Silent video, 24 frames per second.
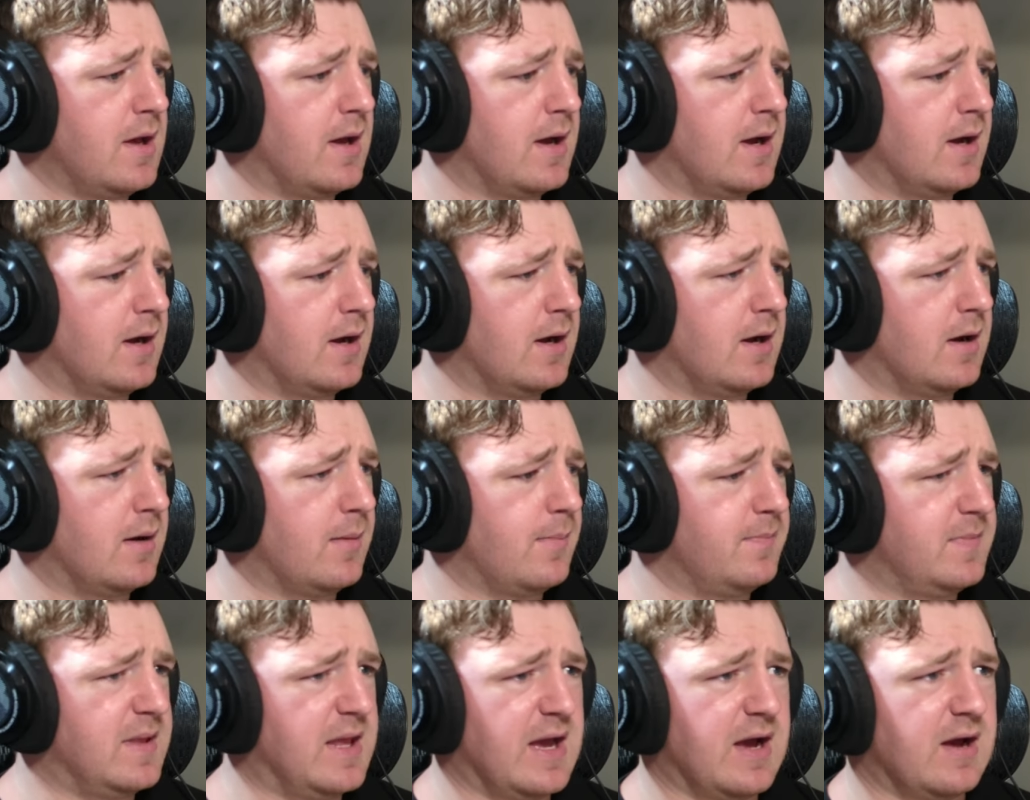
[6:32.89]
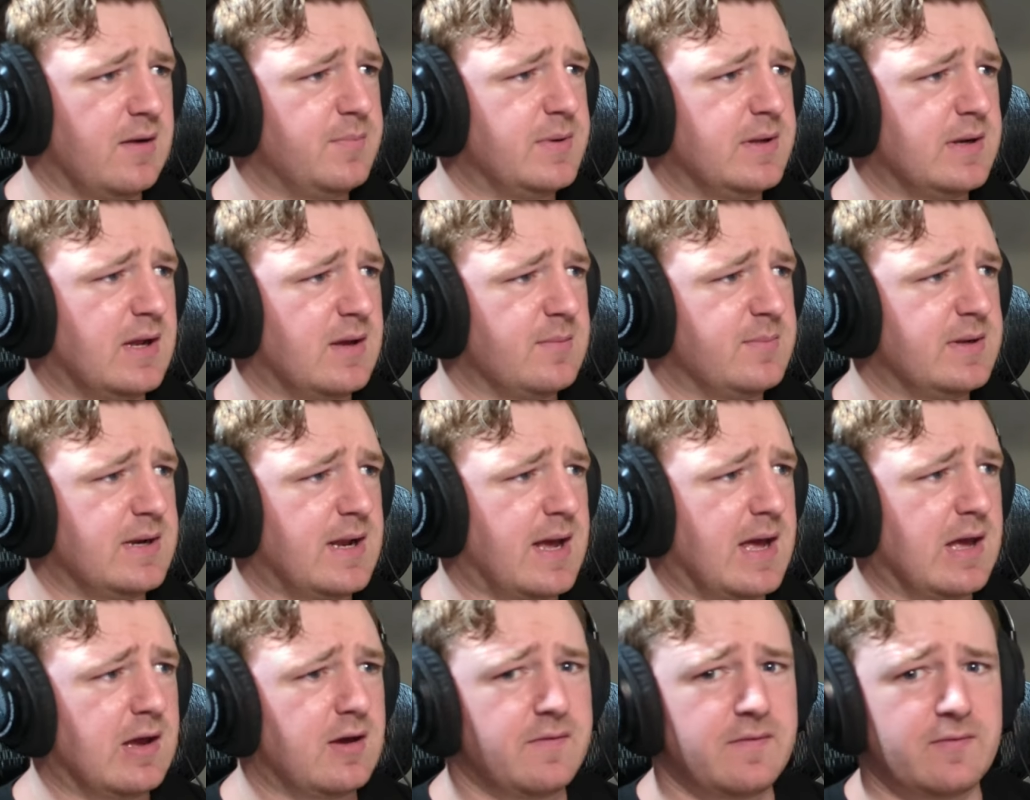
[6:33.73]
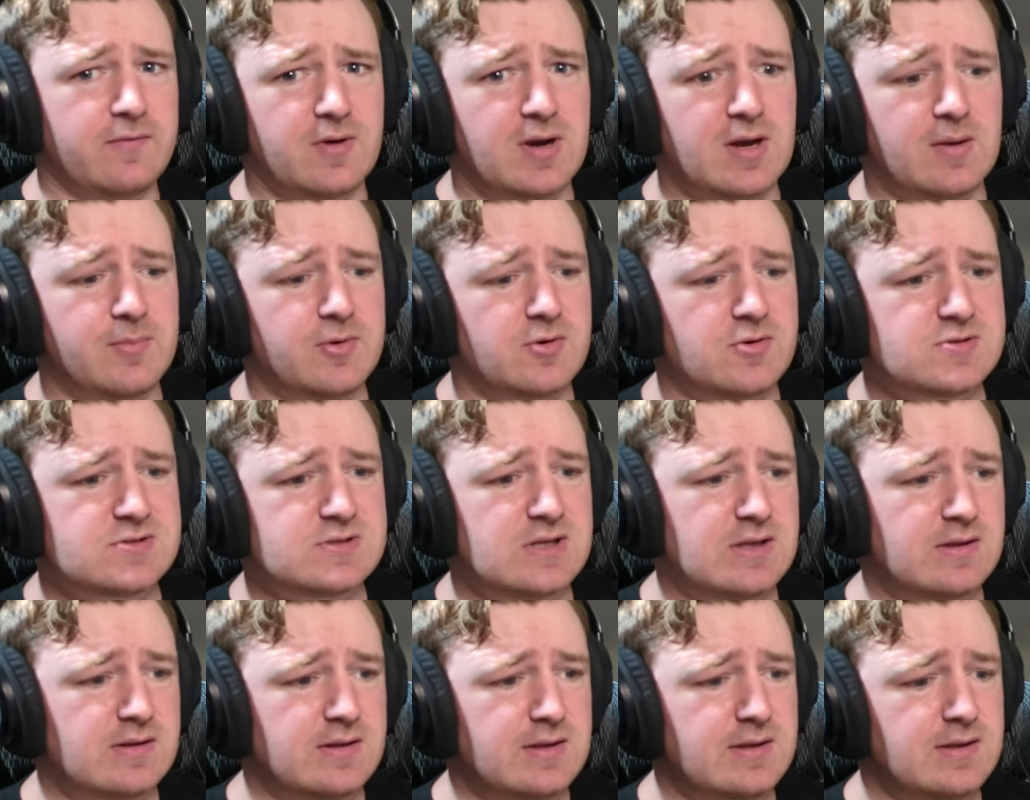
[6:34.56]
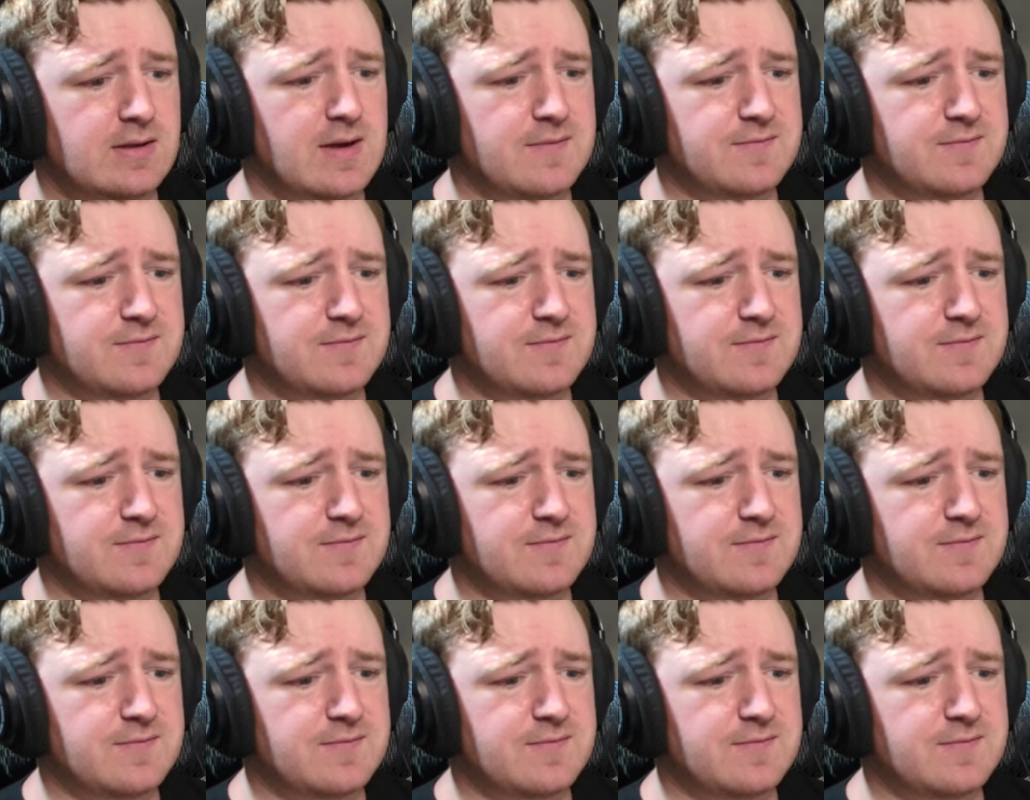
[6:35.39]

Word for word: Um, yeah, I've been I've been high on the Rabbitohs lately.